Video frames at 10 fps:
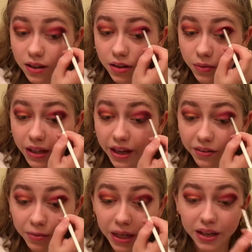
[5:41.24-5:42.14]
We
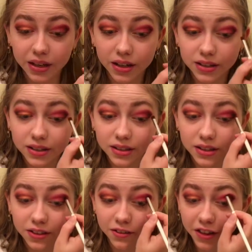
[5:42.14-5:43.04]
have made
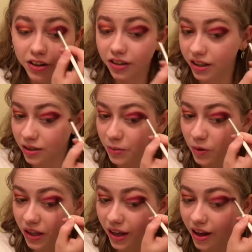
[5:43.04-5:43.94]
severely
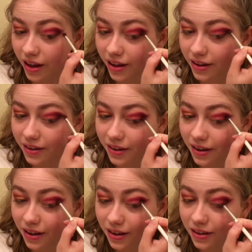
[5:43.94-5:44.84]
smoky eye,
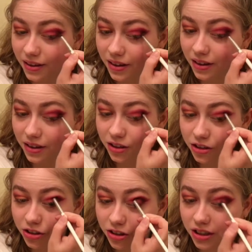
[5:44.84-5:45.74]

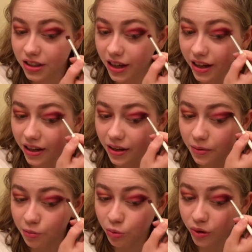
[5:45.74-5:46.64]
just like
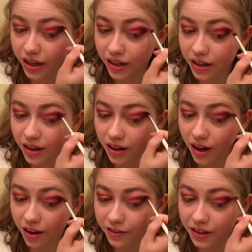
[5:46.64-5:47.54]
brick
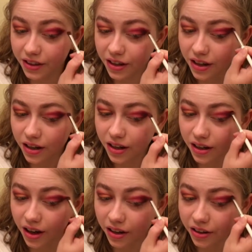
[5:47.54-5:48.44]
oven
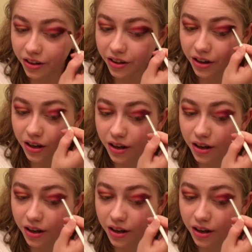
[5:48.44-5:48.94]
colored